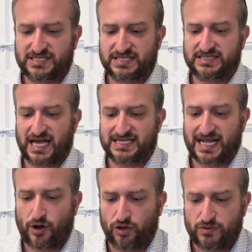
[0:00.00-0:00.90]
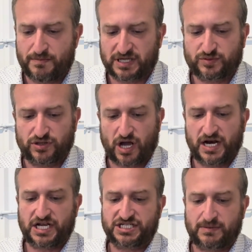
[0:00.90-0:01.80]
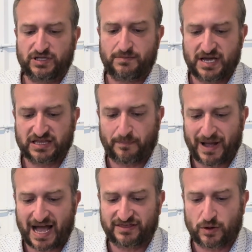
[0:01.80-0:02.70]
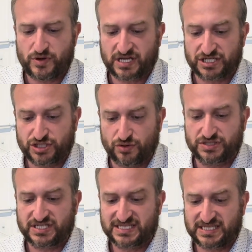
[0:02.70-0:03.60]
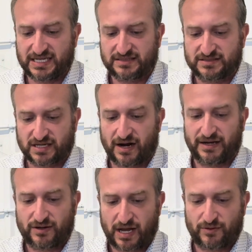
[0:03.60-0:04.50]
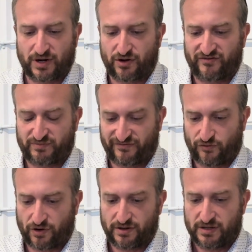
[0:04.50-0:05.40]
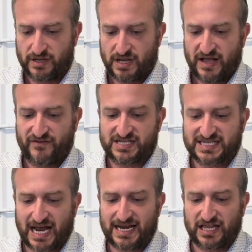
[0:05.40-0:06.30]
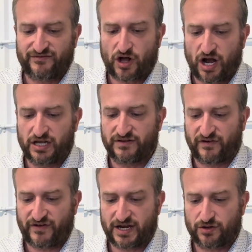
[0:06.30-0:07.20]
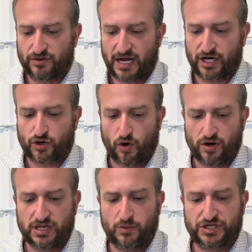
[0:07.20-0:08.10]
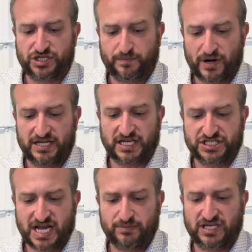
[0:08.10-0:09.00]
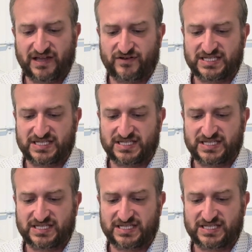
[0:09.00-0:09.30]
is not only we must rely on Hashem to make the path that we can choose succeed. Sorry, I went off before. And accordingly, we should pray to Hashem to give